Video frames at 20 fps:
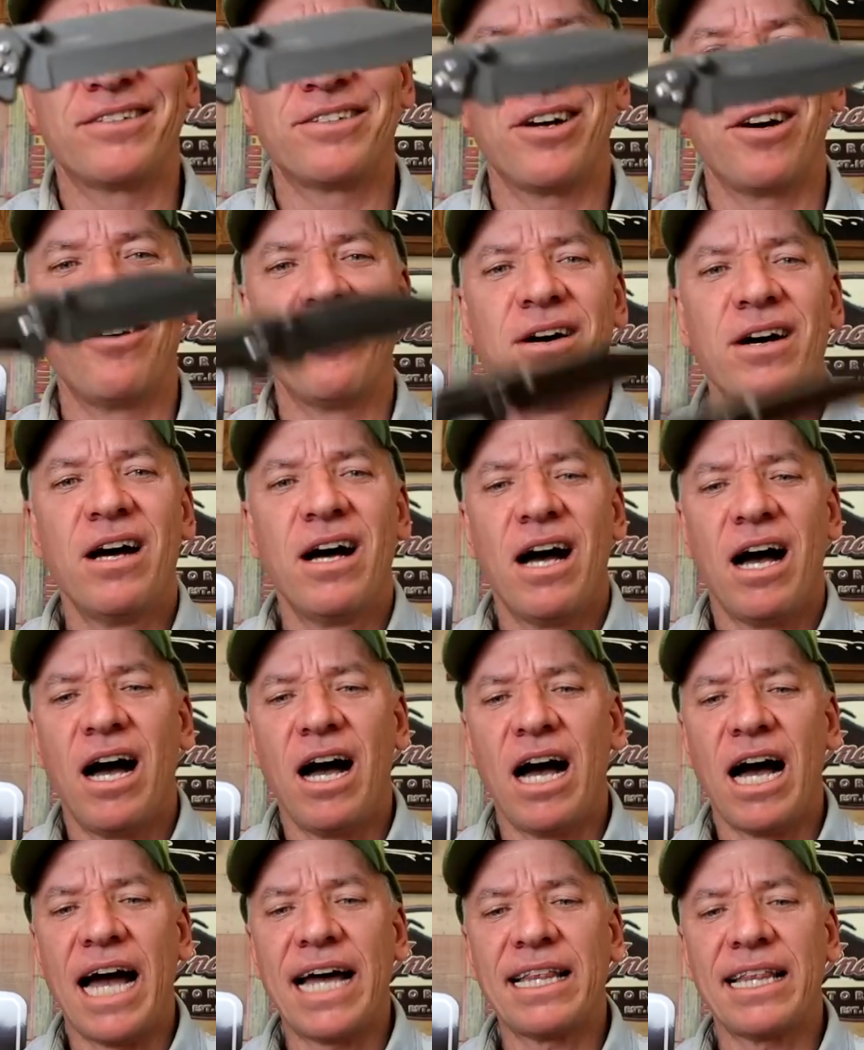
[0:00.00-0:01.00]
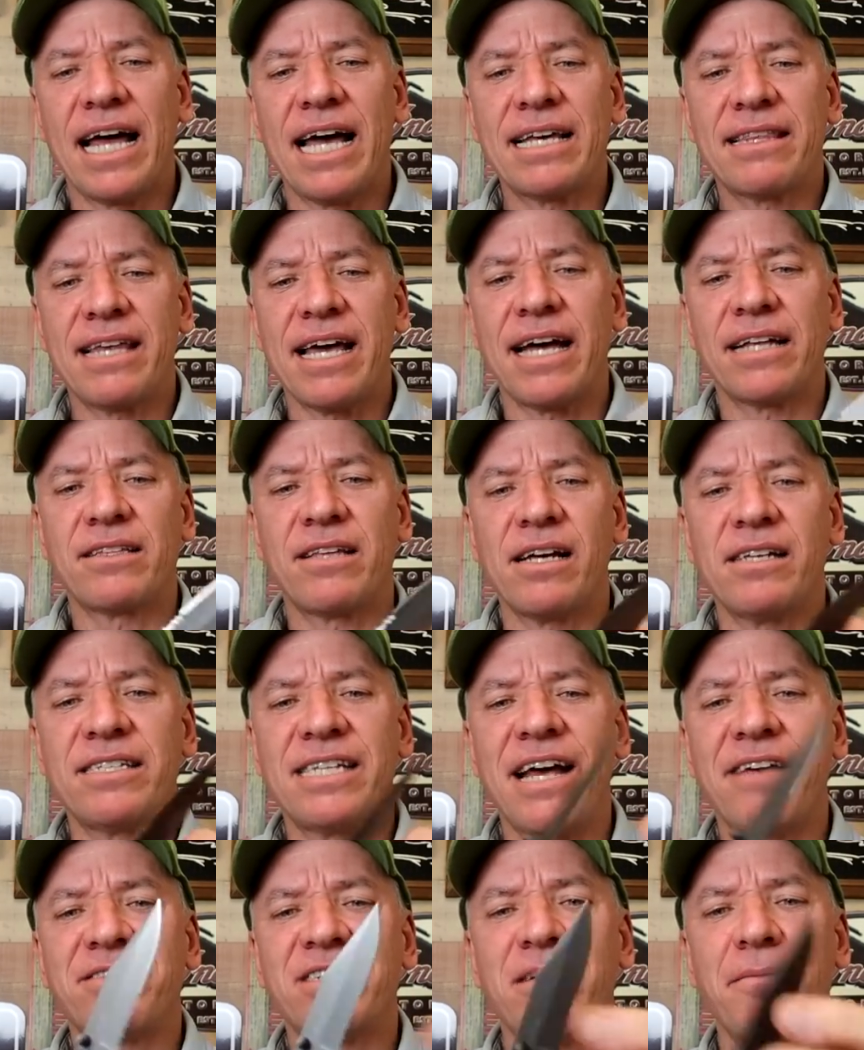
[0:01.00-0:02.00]
So I like that. It
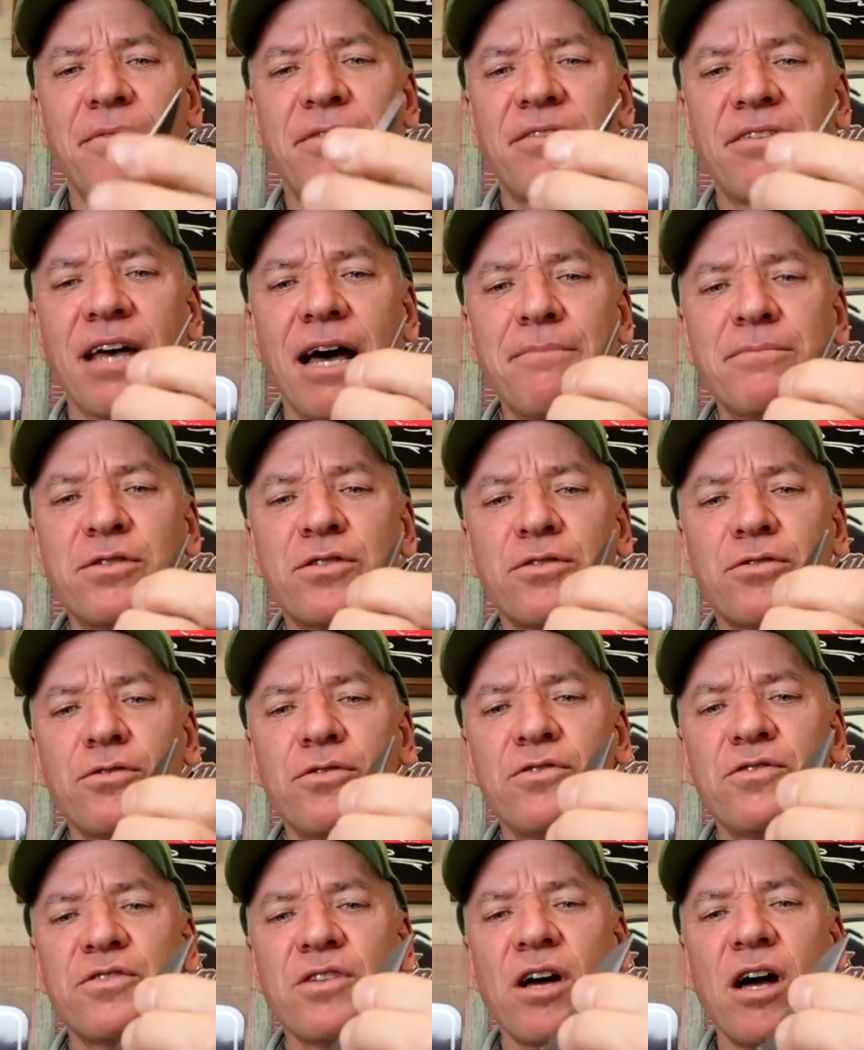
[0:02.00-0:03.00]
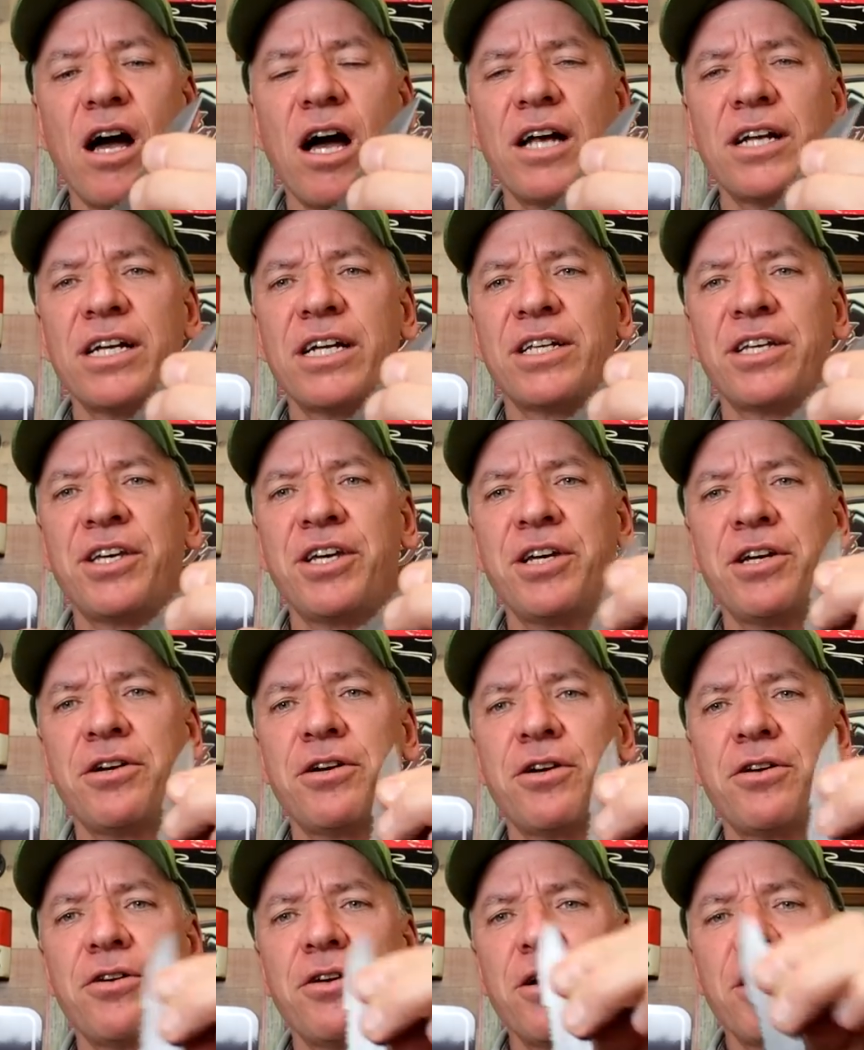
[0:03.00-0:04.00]
does have some thumb screws on it
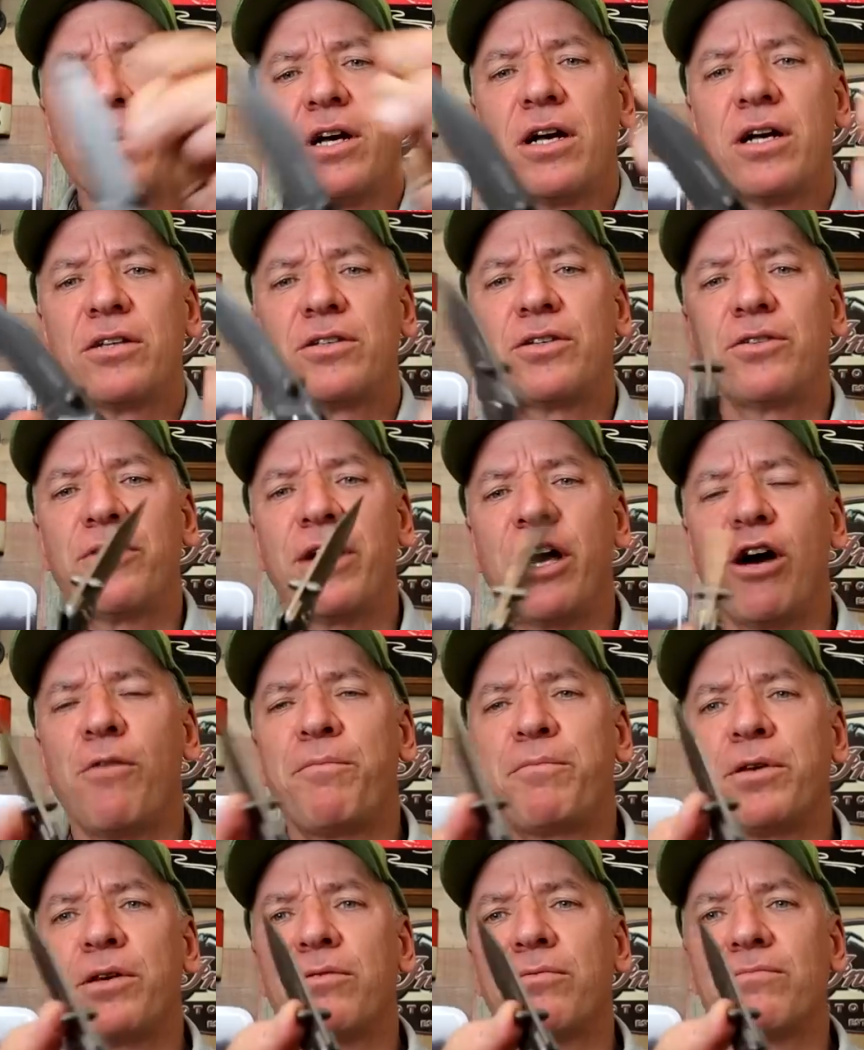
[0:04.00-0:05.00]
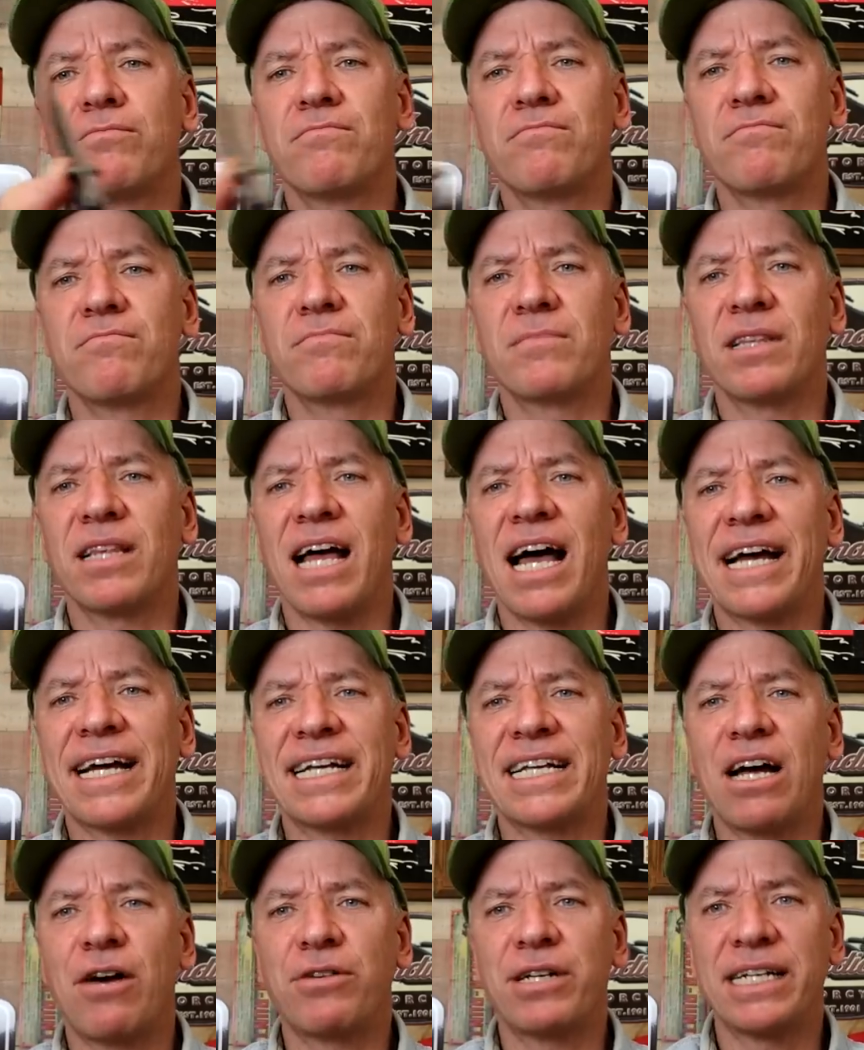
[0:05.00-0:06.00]
here to help you
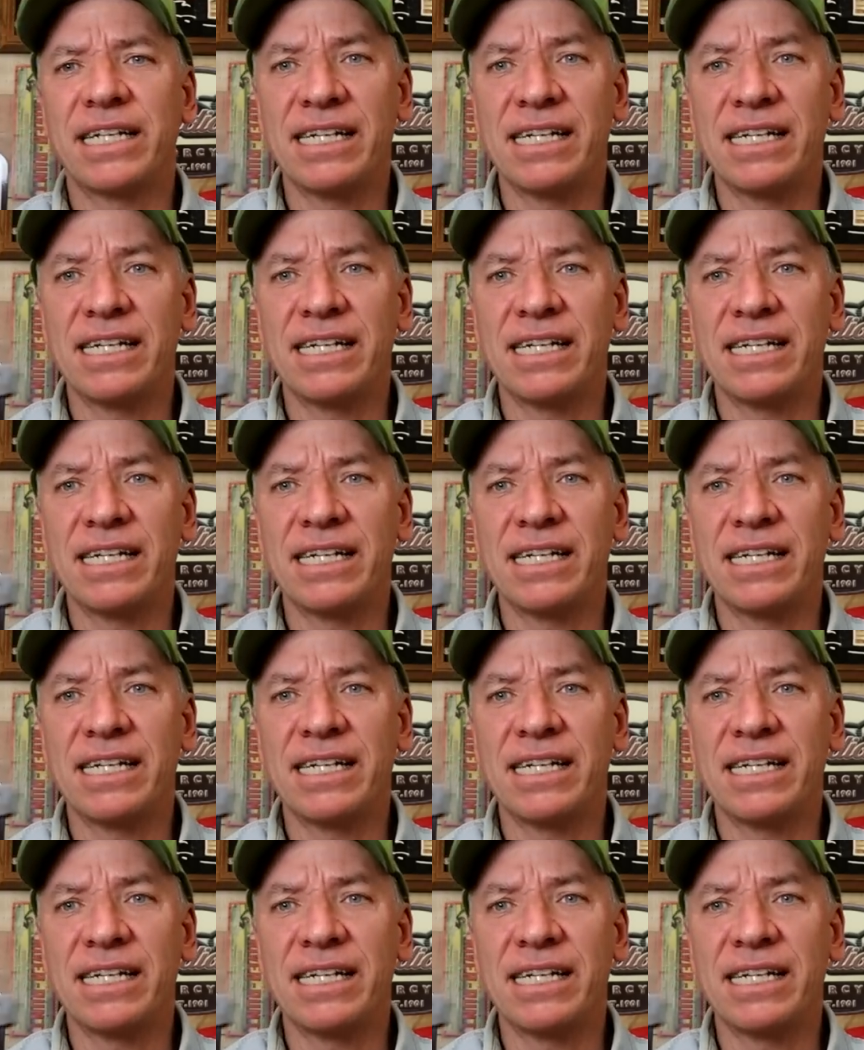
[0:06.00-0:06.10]
lock it out.